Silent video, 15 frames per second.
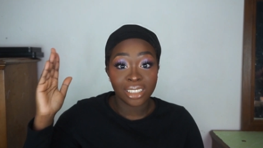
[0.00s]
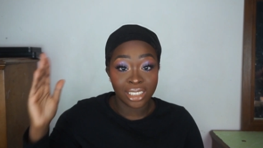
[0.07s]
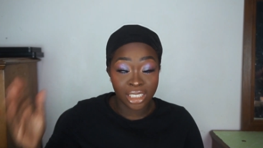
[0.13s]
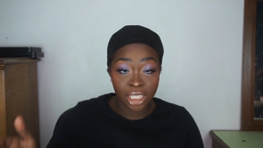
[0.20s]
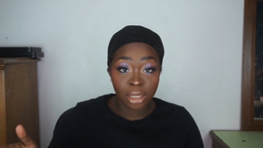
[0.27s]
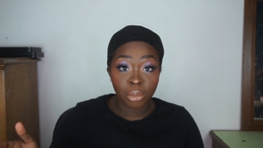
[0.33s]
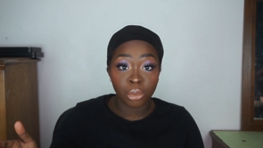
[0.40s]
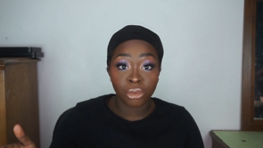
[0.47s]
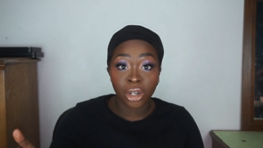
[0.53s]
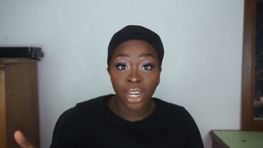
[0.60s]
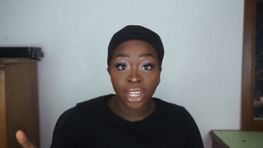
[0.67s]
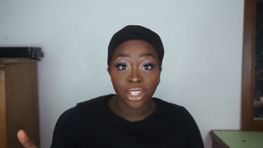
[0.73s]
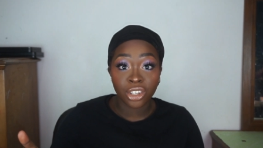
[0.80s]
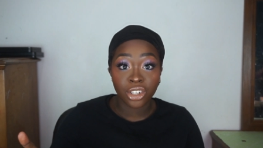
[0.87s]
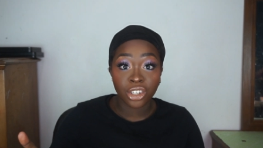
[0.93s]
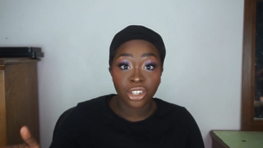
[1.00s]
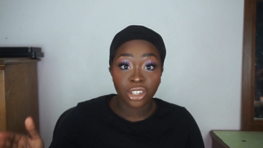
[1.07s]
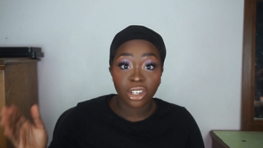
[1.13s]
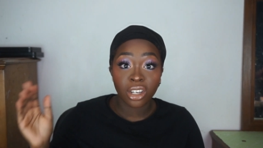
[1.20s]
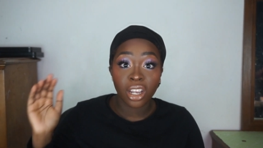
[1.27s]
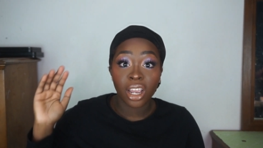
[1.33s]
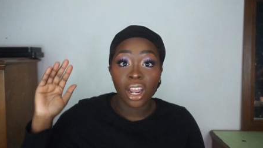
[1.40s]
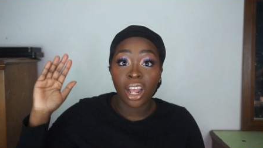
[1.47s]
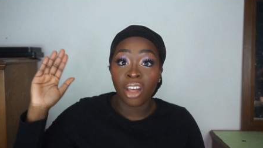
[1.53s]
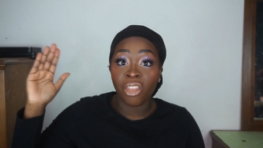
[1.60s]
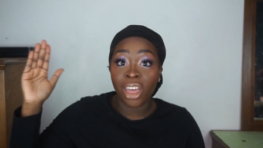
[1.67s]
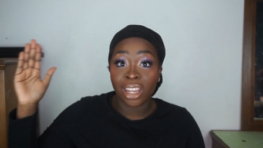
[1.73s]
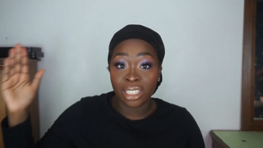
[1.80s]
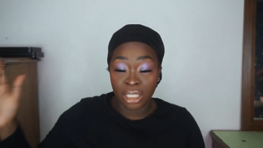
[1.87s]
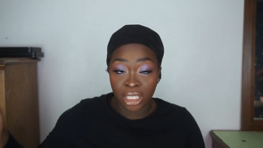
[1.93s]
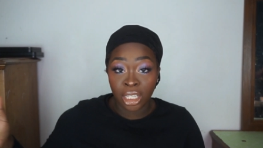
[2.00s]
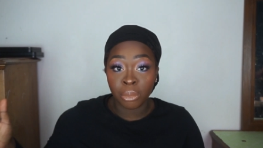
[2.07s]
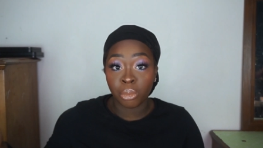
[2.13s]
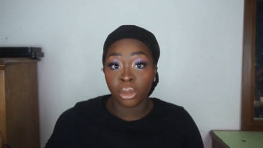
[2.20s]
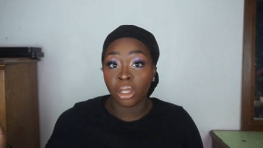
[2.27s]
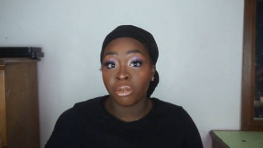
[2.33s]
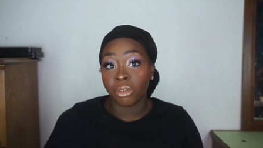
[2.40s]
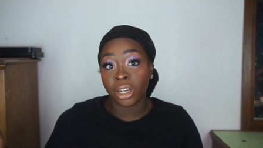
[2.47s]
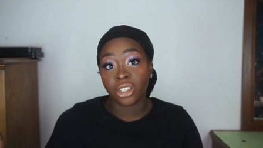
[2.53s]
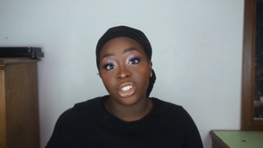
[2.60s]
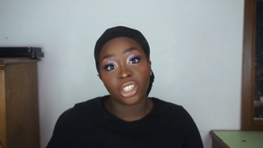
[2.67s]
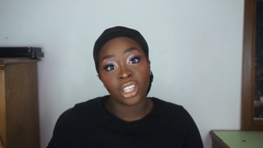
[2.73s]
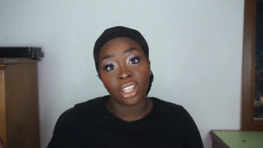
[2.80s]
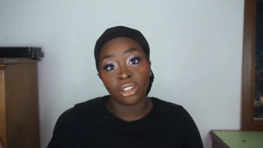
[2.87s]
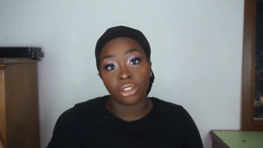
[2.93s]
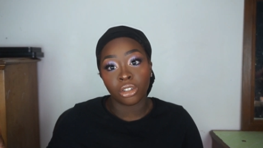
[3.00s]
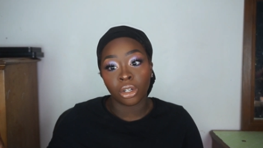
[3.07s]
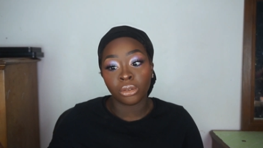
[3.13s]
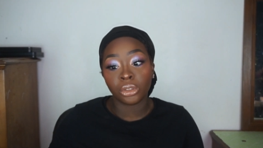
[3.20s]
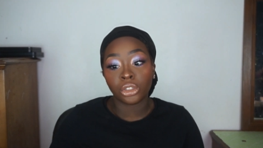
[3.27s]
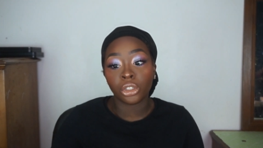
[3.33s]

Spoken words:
deep rich, and then deeply rich skin tones.